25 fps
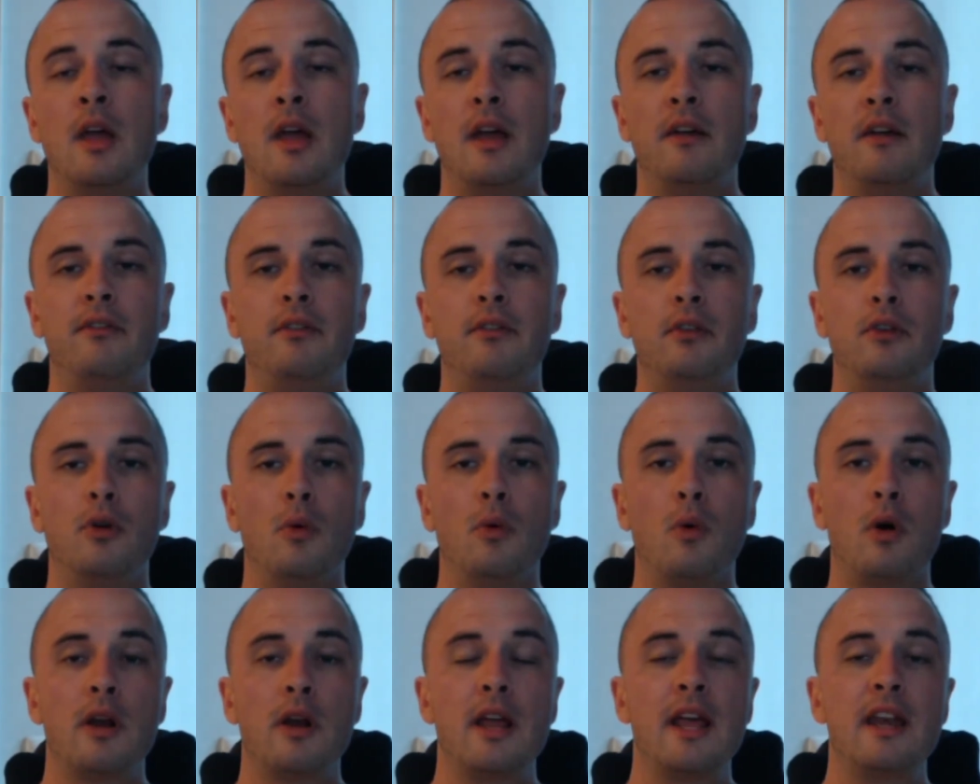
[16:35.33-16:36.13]
If you do
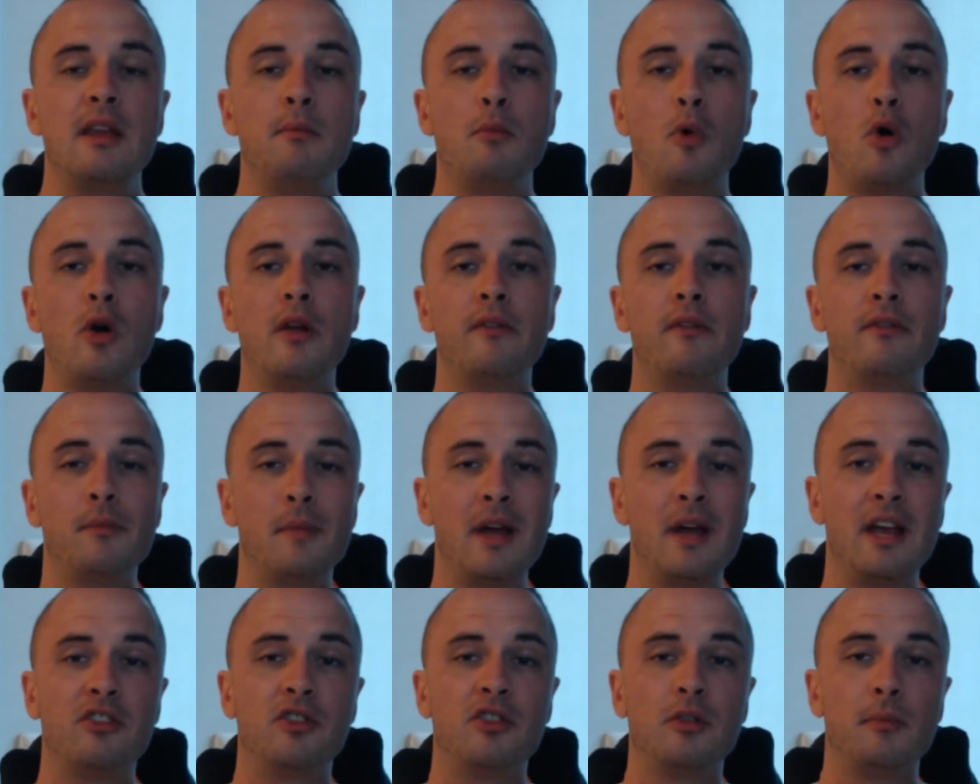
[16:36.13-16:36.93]
want any more
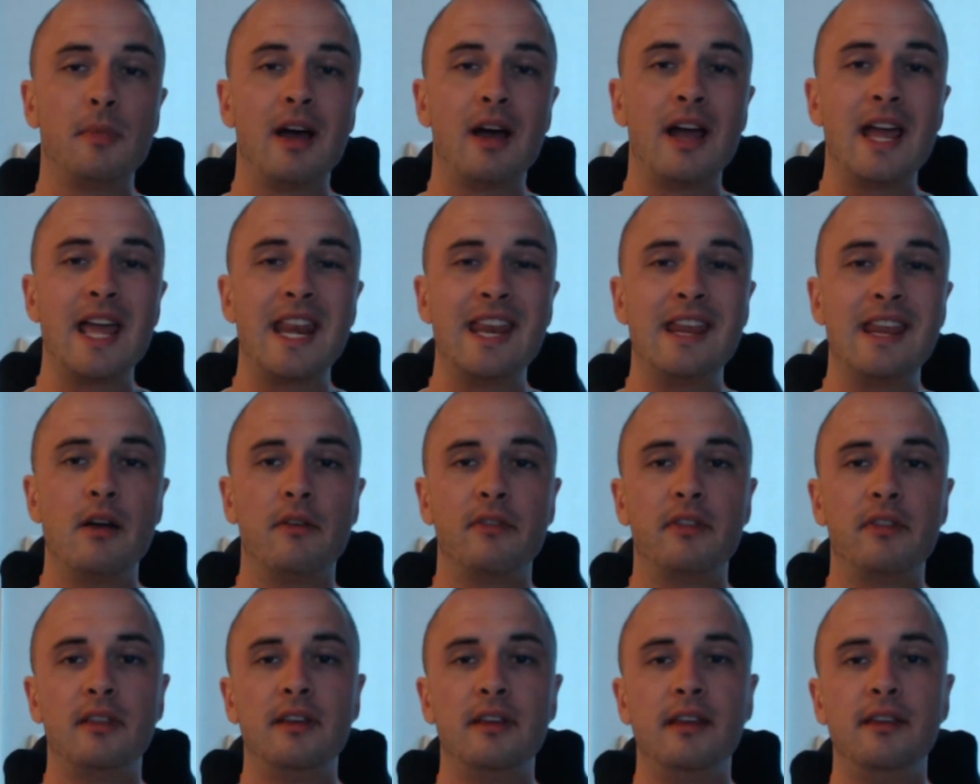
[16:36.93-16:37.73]
information about any
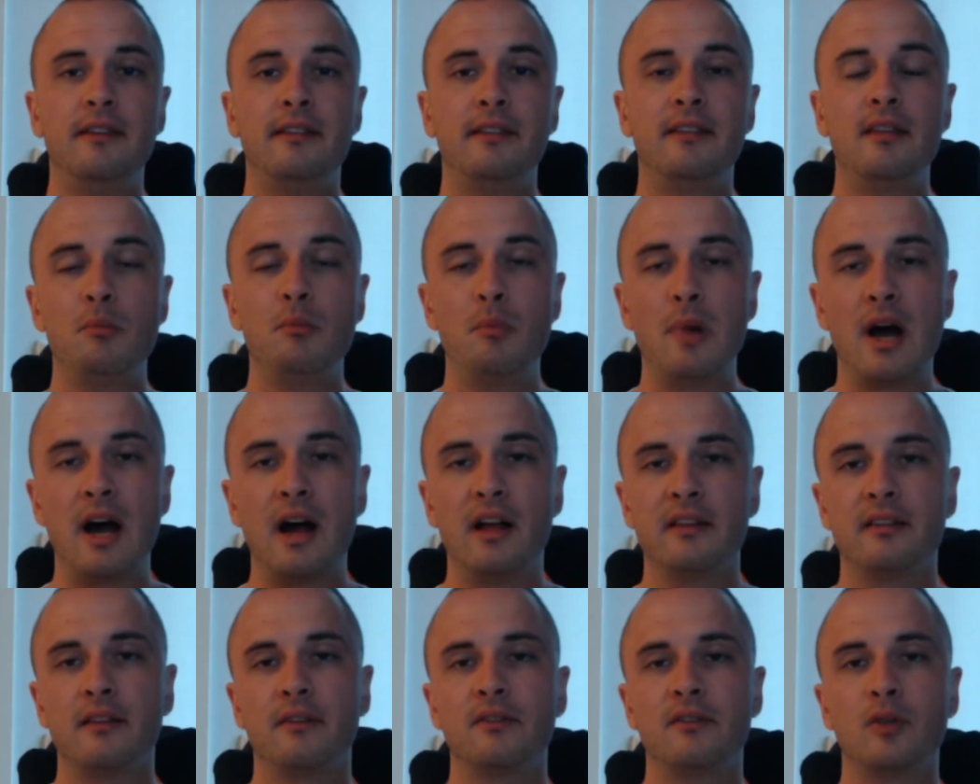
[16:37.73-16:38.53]
of the tib
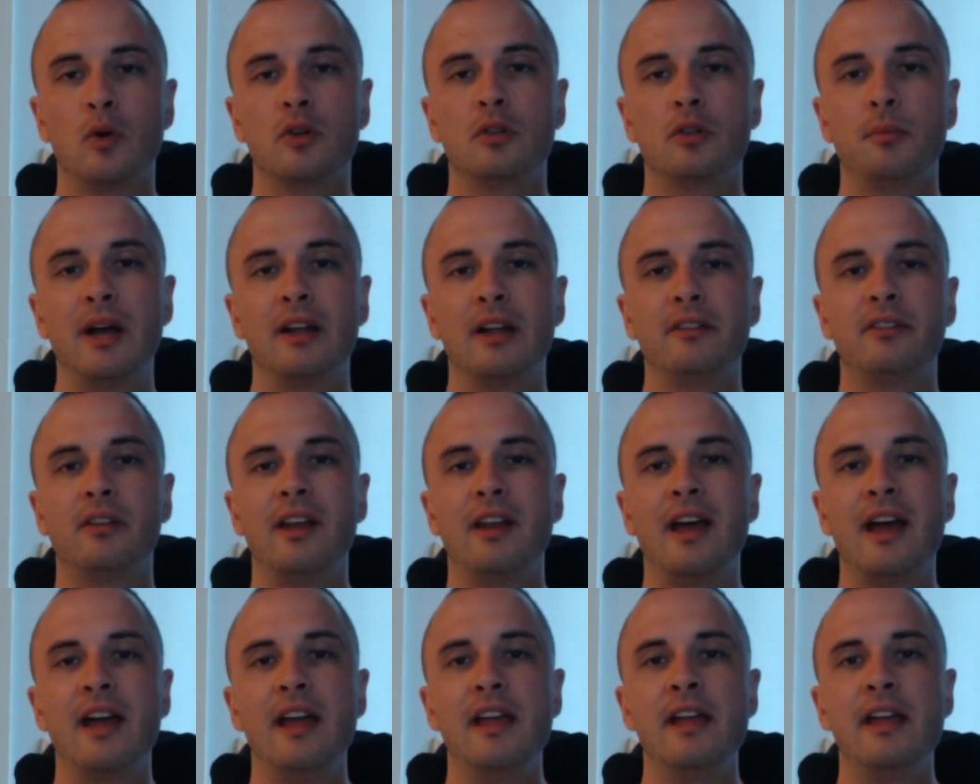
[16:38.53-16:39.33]
bars I've talked about
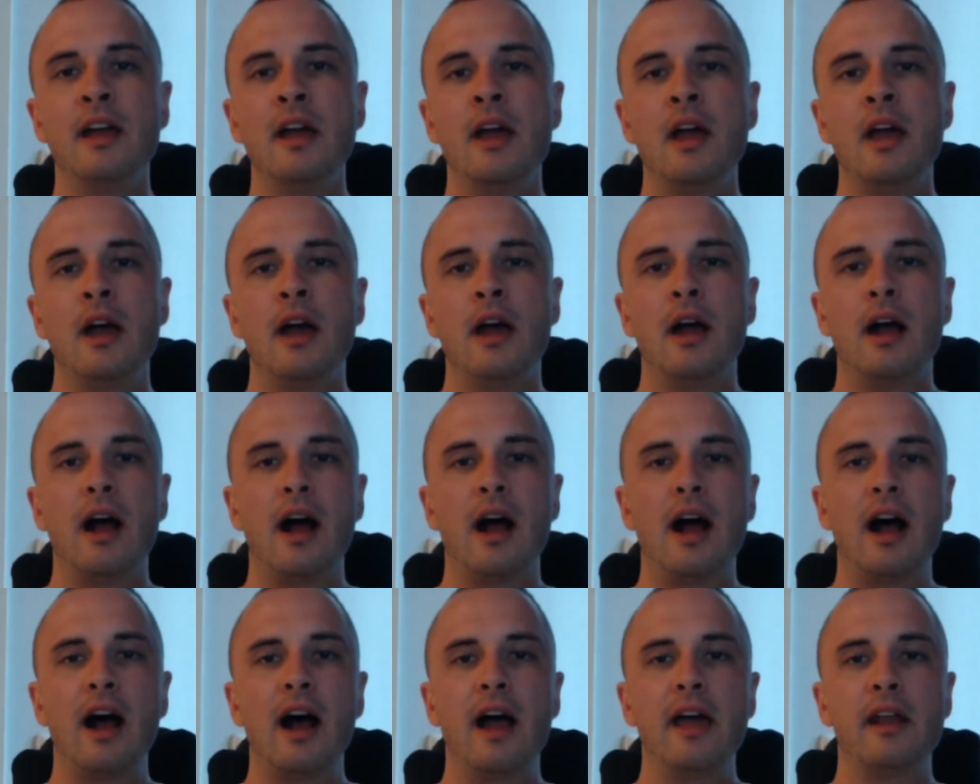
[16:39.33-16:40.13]
today,
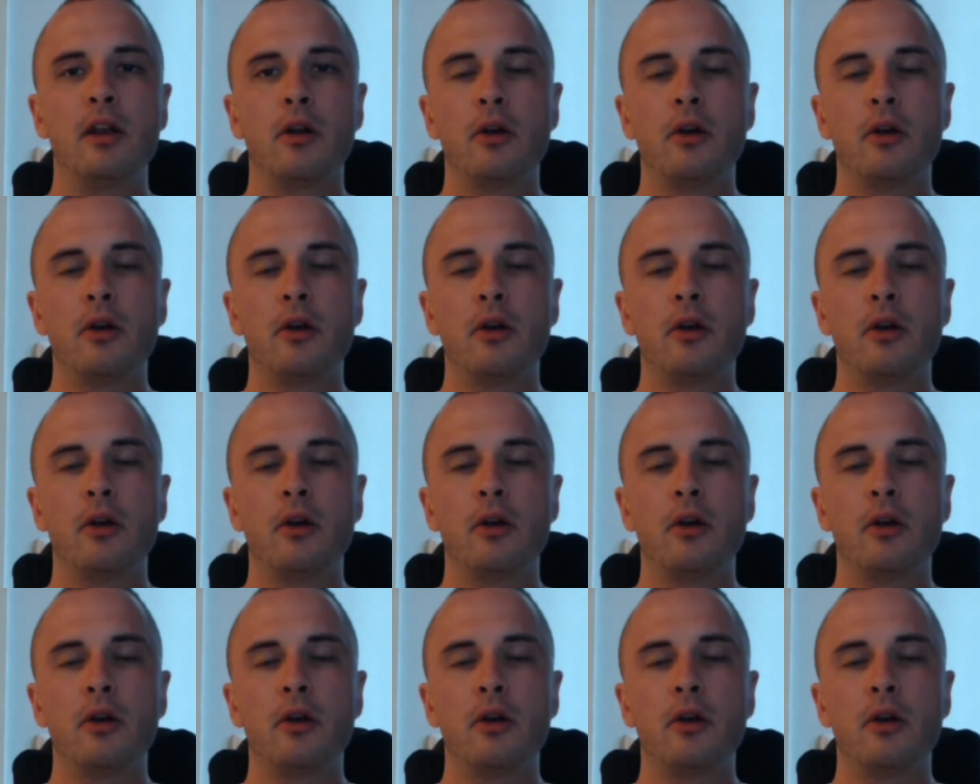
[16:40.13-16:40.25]
head on